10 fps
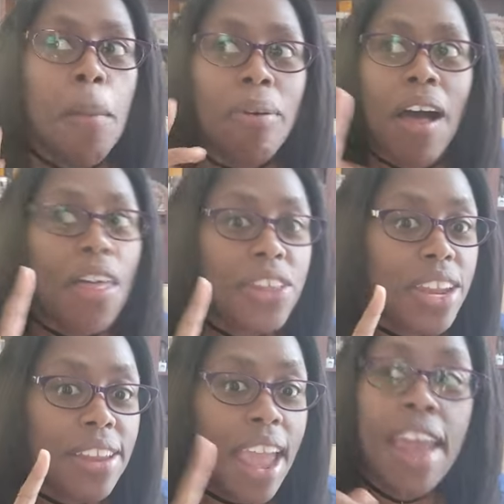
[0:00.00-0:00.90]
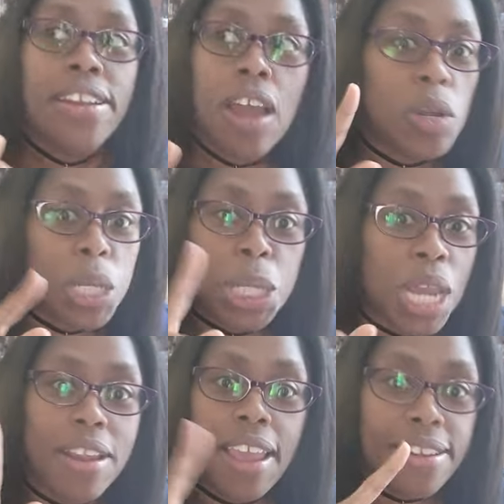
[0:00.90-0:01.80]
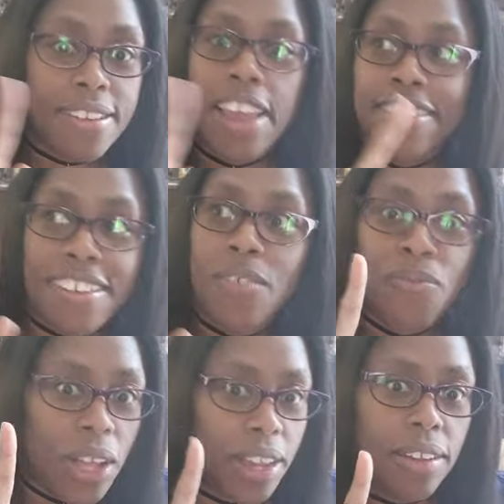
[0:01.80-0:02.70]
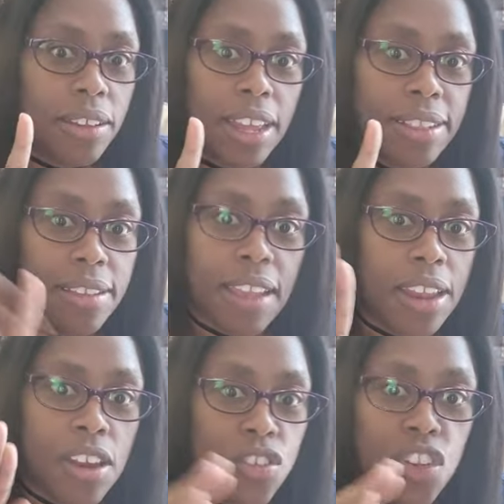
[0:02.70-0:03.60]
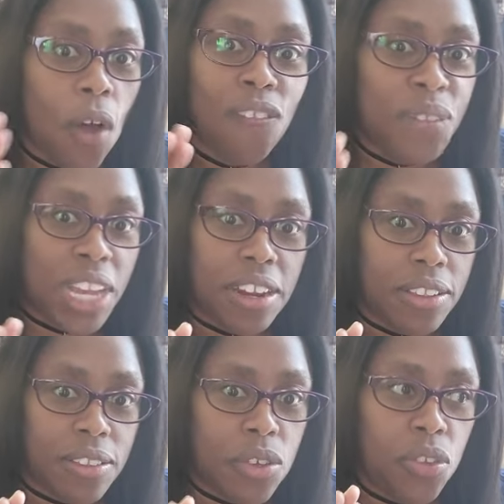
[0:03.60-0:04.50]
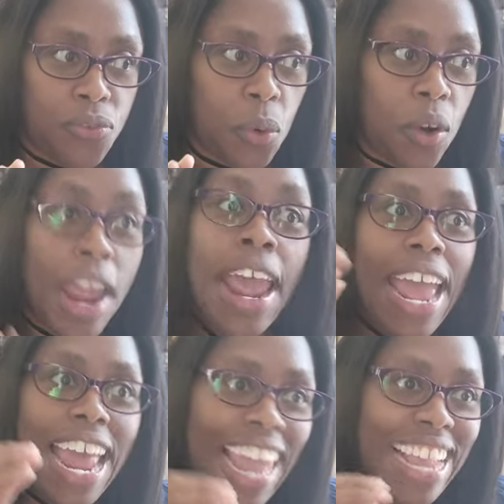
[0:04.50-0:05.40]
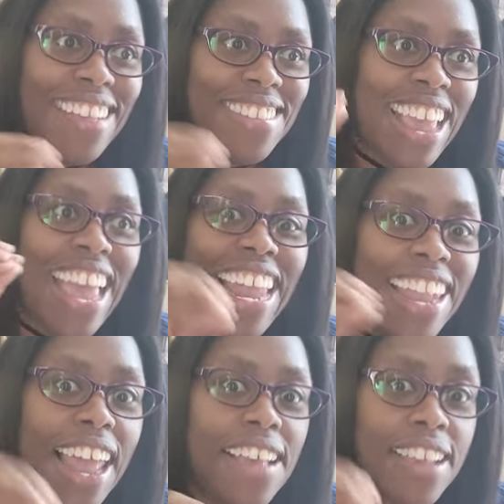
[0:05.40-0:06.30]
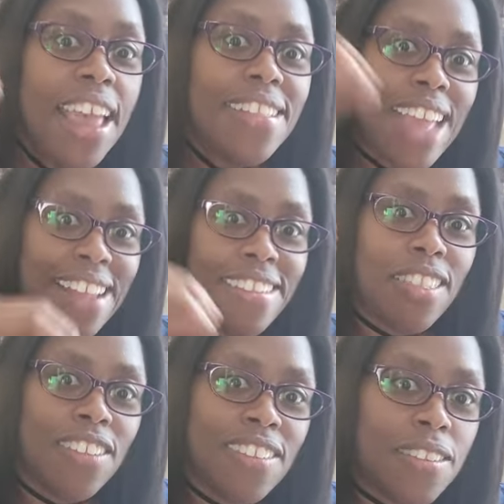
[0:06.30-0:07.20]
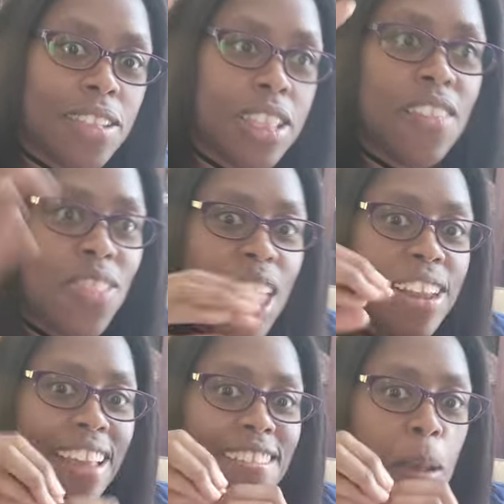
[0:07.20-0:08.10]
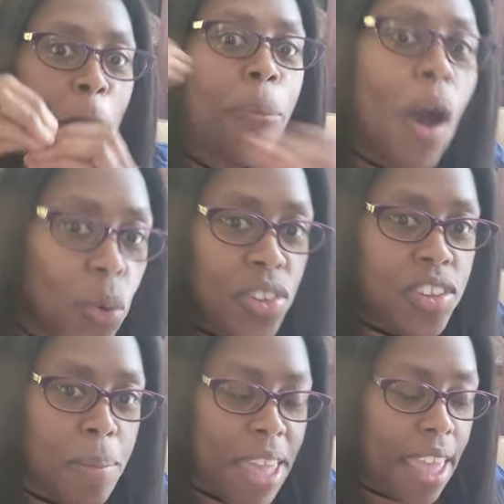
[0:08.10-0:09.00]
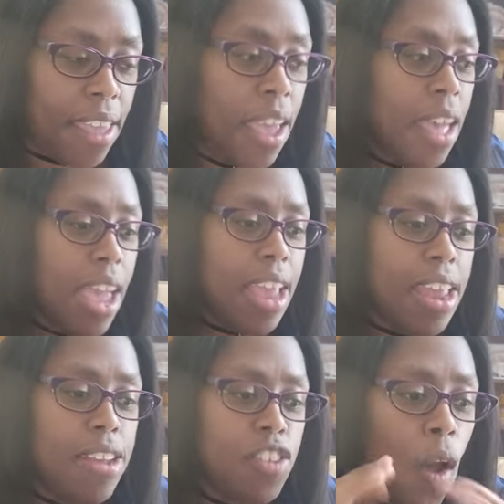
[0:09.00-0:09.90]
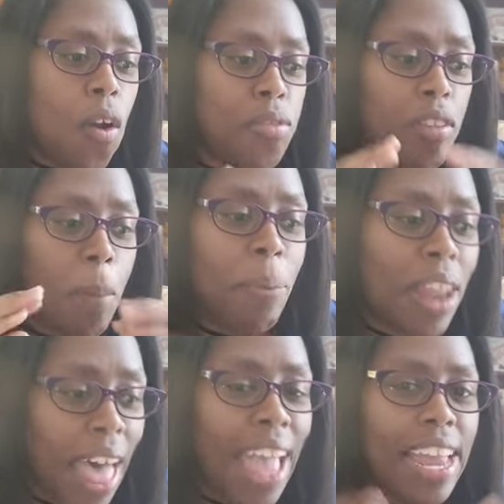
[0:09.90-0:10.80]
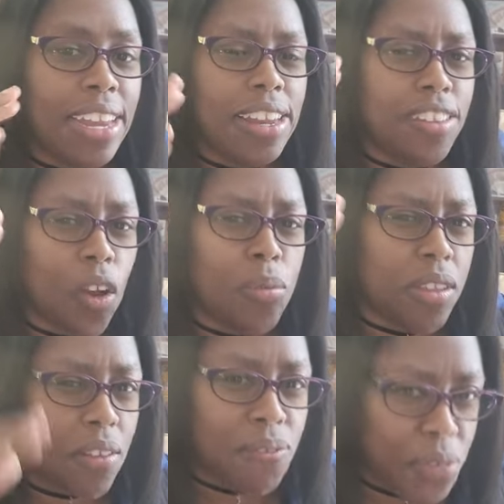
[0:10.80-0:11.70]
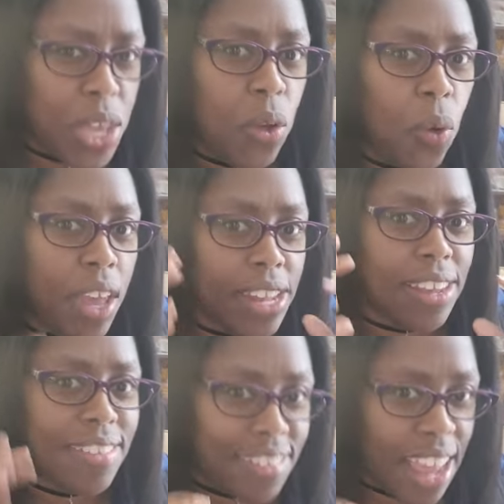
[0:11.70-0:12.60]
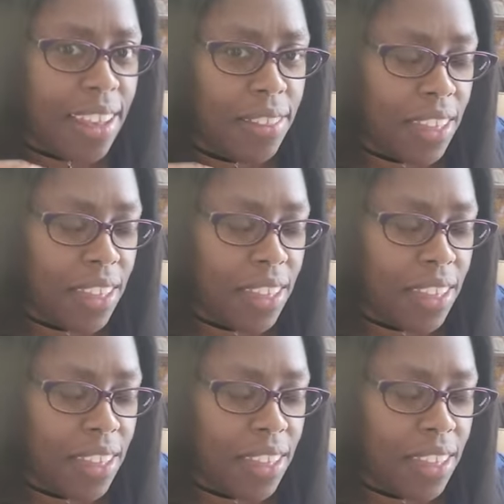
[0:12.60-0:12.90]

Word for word: But other than that, no, your shit is, it should fucking look like this. And there's no fucking excuse for it. Like I said, unless that's the, the thing it's supposed to be in terms of the plot and in terms of the feel and the aesthetic of